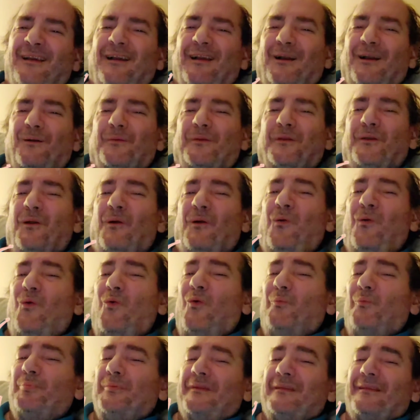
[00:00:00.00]
Are we
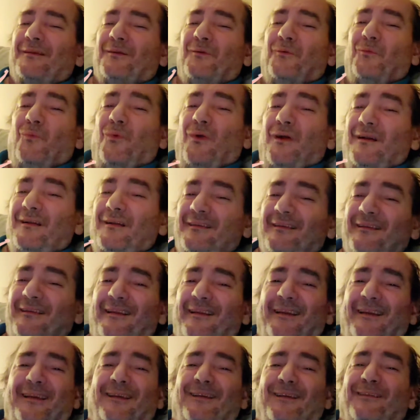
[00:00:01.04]
hoping that one
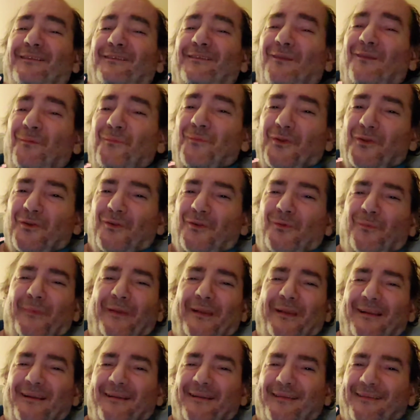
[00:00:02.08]
day someone will
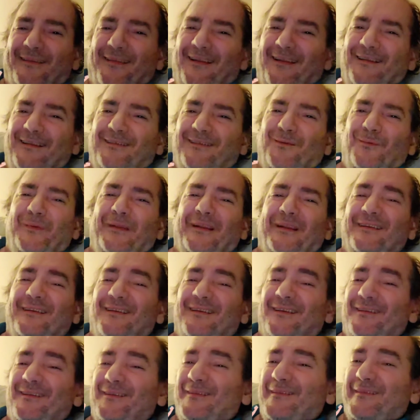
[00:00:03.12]
make sense that we can
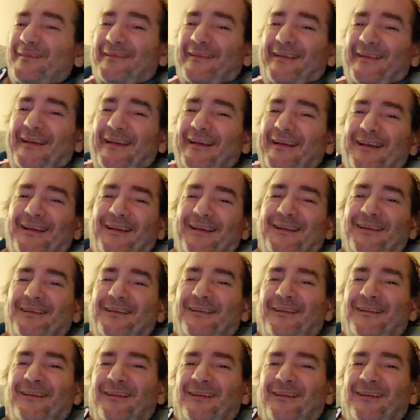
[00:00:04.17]
understand?